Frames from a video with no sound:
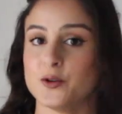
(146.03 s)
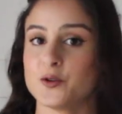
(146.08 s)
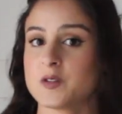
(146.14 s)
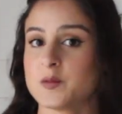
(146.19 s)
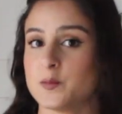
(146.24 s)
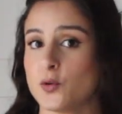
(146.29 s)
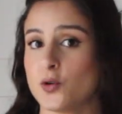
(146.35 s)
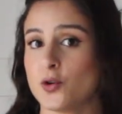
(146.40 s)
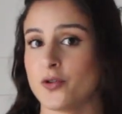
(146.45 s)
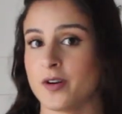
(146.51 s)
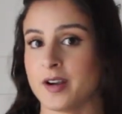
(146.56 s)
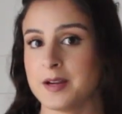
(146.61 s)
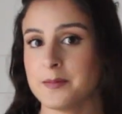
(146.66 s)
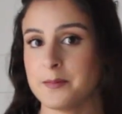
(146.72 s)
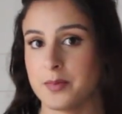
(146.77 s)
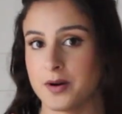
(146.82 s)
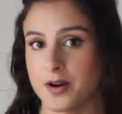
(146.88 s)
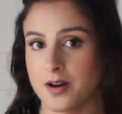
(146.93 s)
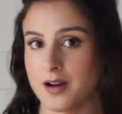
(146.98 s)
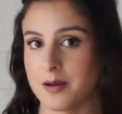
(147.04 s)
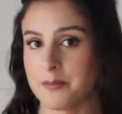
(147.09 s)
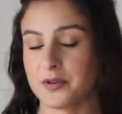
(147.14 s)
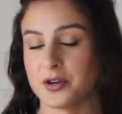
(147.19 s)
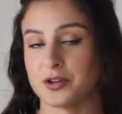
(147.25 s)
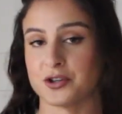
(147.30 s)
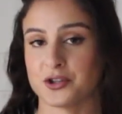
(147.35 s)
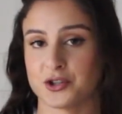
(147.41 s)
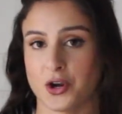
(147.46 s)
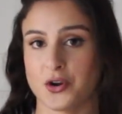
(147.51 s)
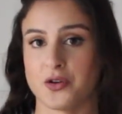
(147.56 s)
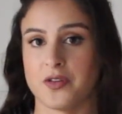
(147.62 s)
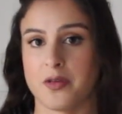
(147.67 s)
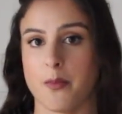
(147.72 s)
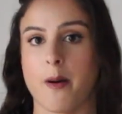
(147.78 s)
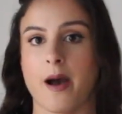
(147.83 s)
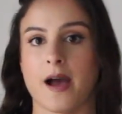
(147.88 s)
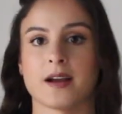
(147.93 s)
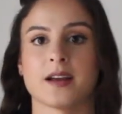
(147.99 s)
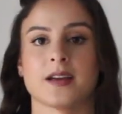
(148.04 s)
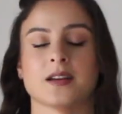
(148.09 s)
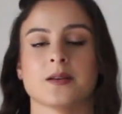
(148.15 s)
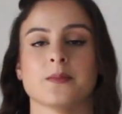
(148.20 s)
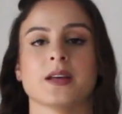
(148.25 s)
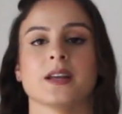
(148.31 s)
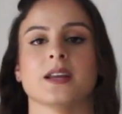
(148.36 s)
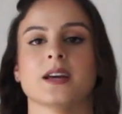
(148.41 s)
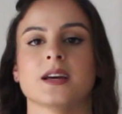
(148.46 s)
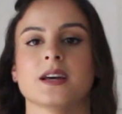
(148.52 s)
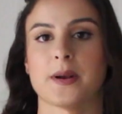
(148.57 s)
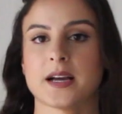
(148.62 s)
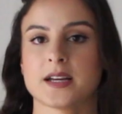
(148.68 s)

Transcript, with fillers: looks boring but I'm going to show you the back in a minute.